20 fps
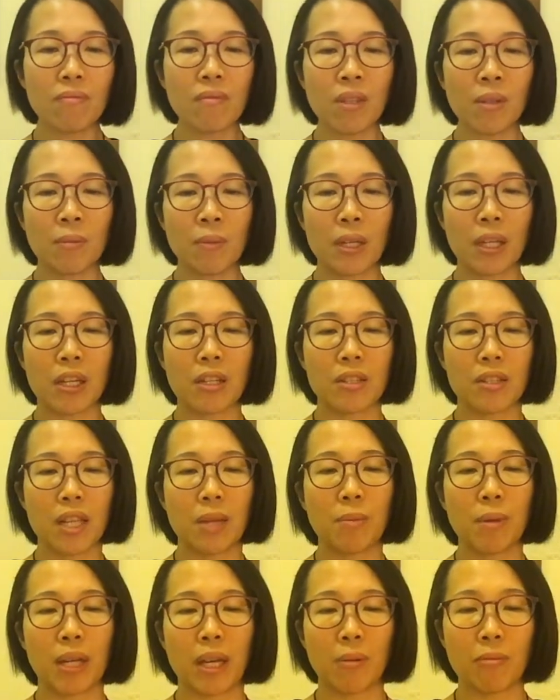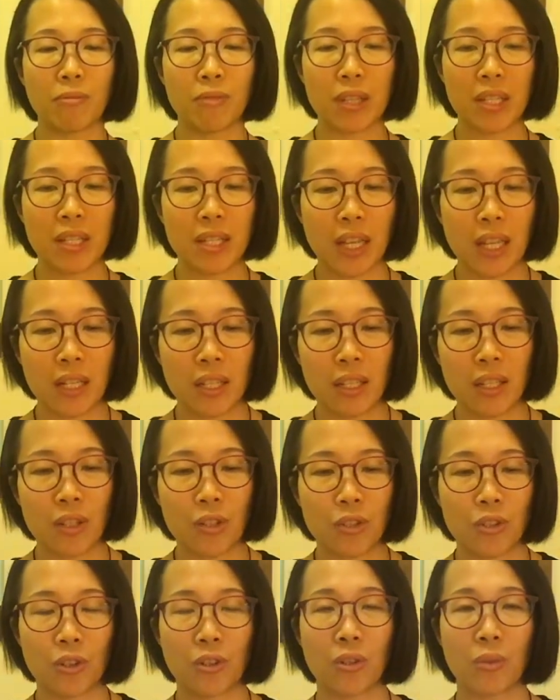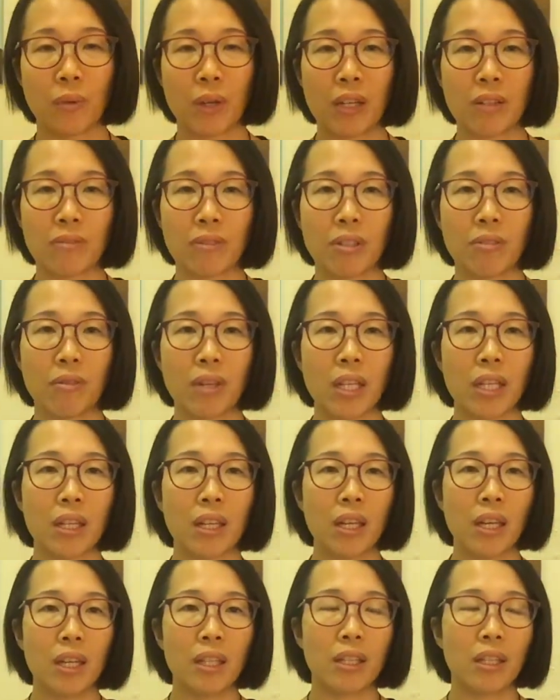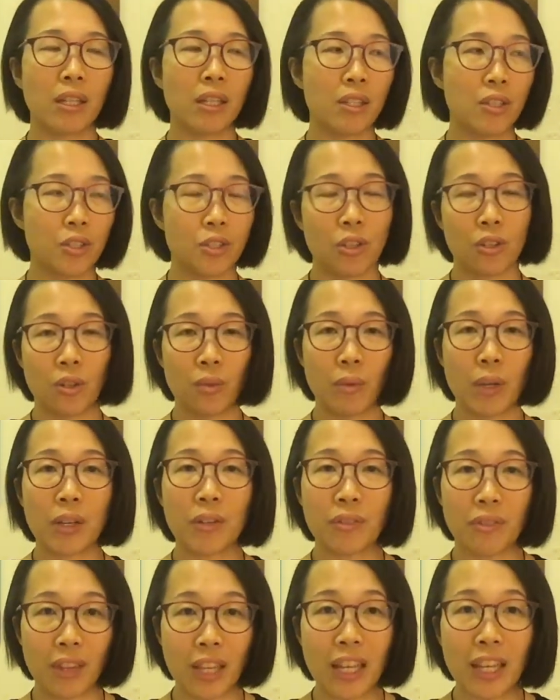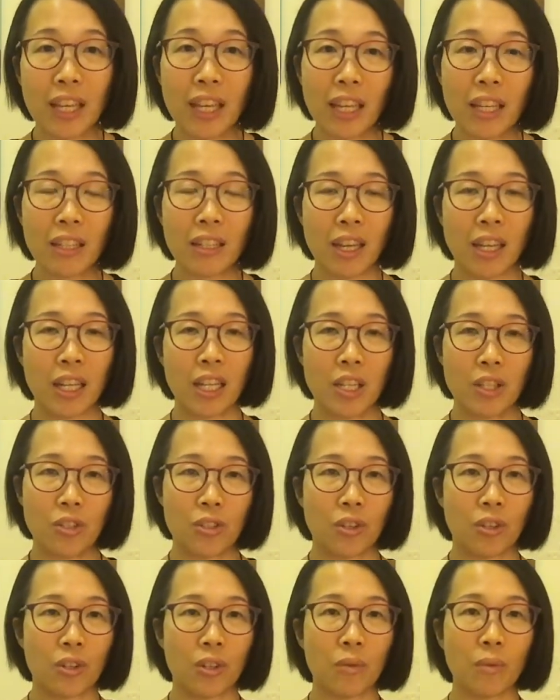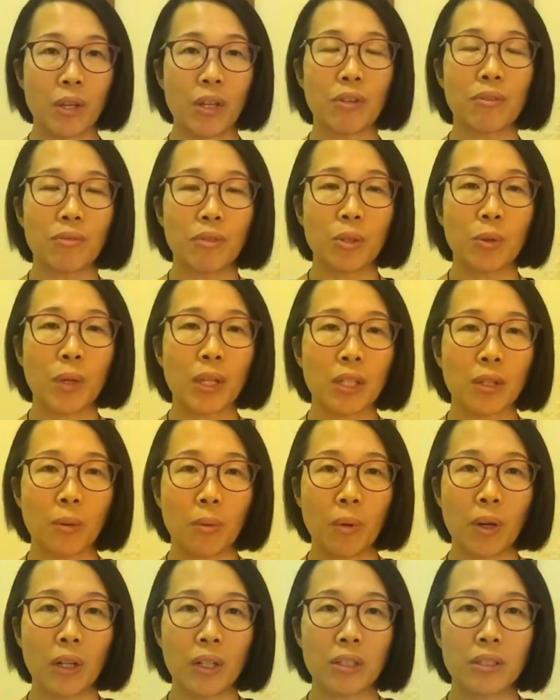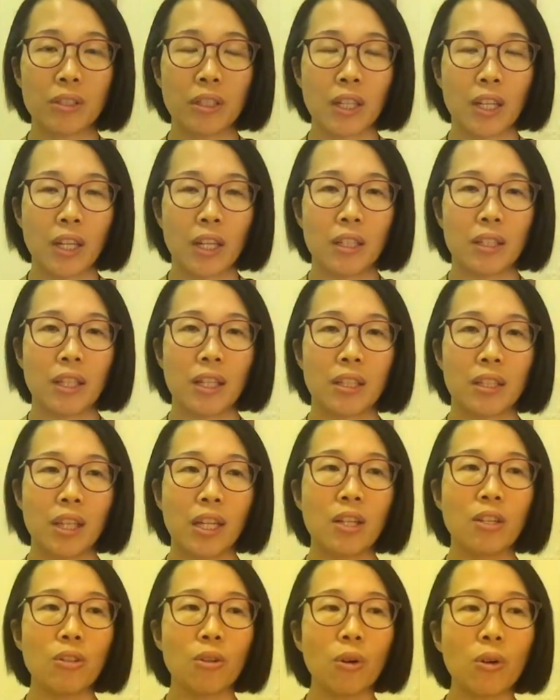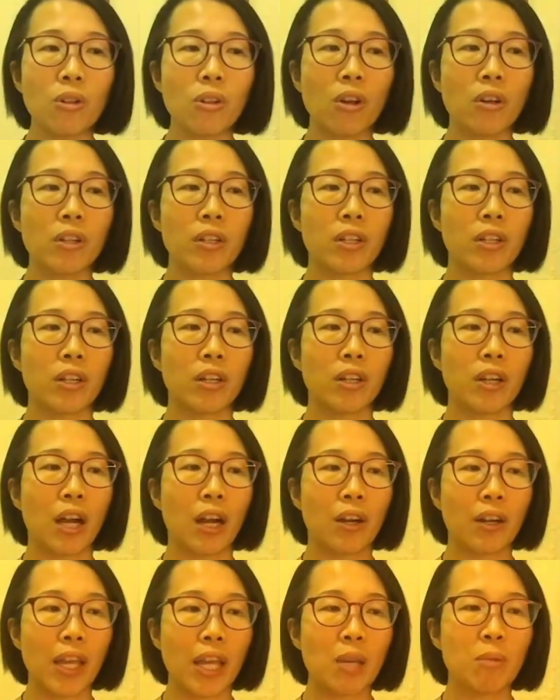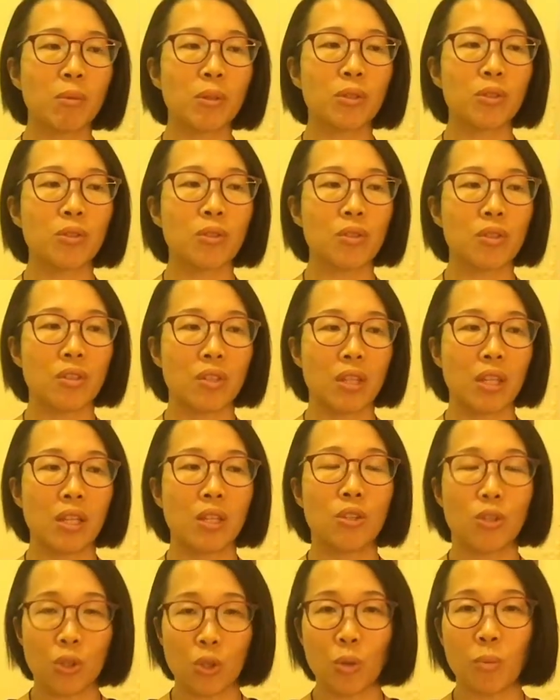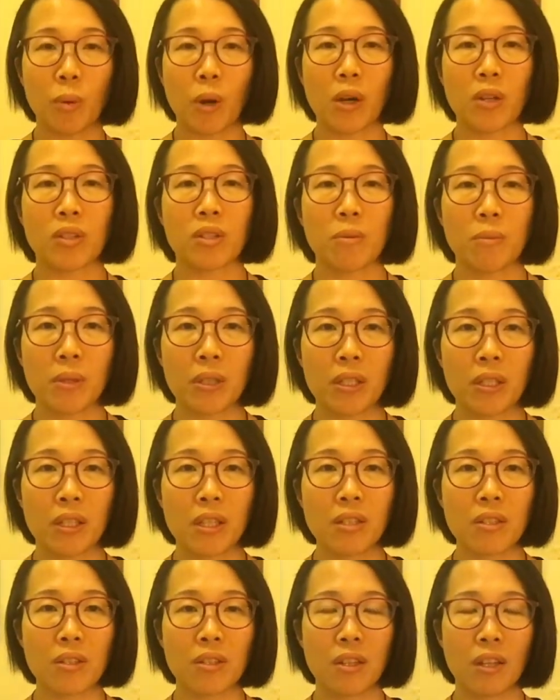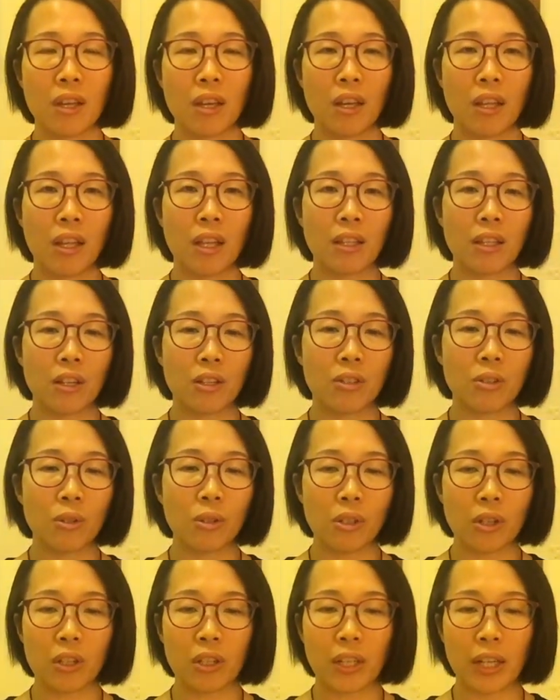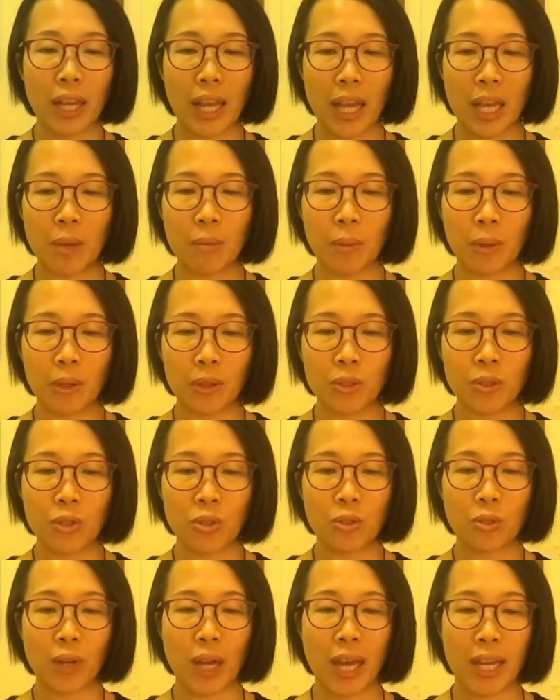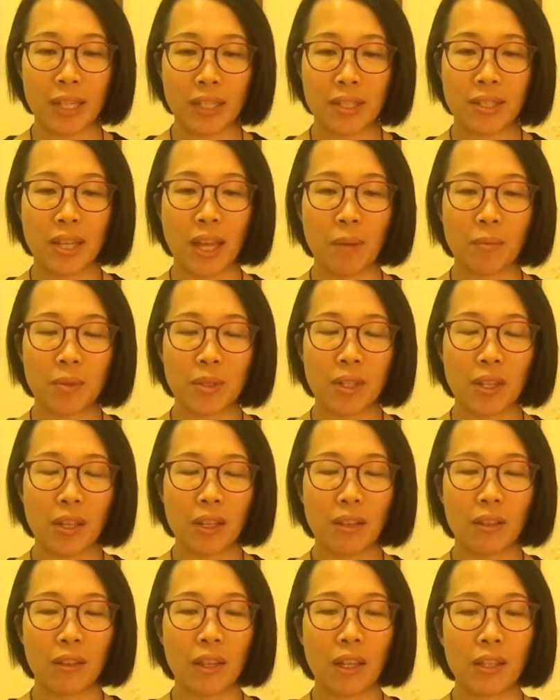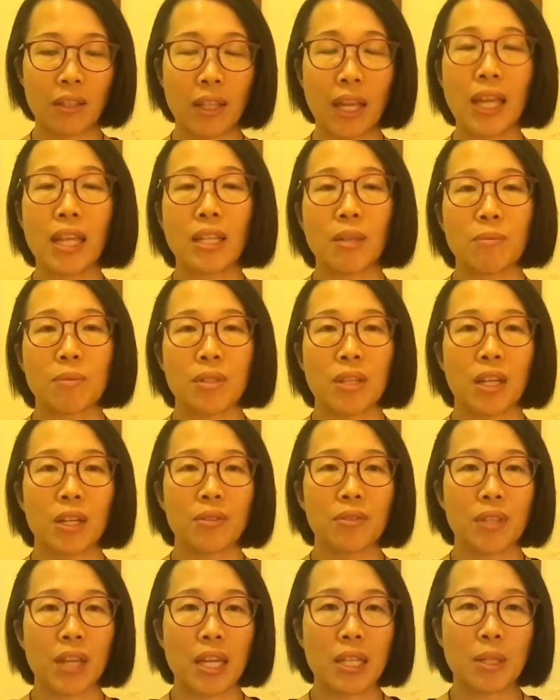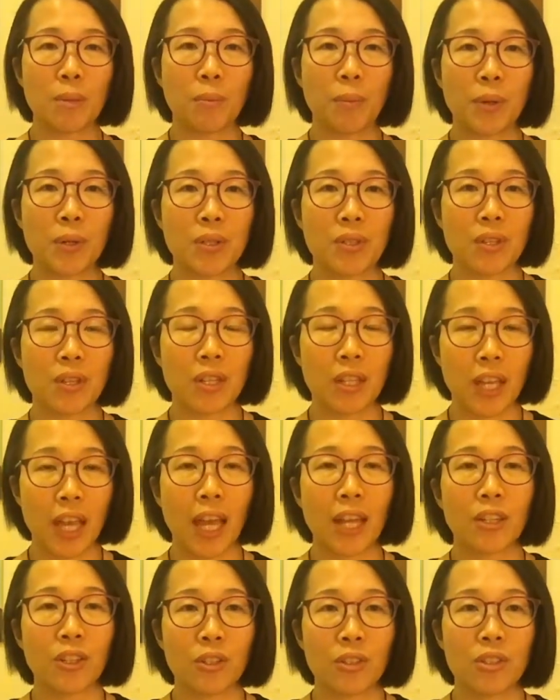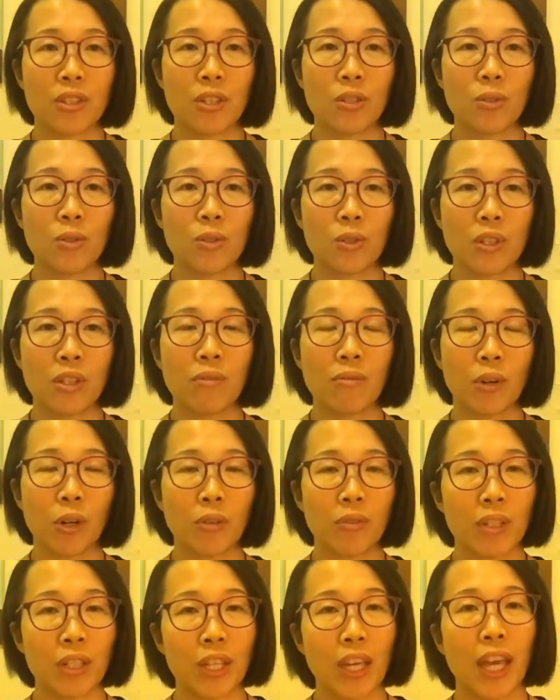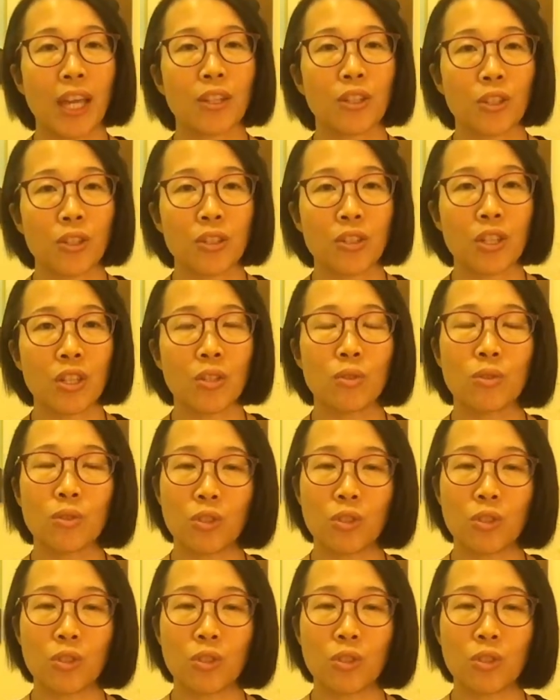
Because they become fixated in a certain way of living, in a certain way of thinking, and in a certain way of viewing the world, that they no longer are able to see new possibilities, and they are no longer able to accept that they themselves as a person can continue to evolve and can continue to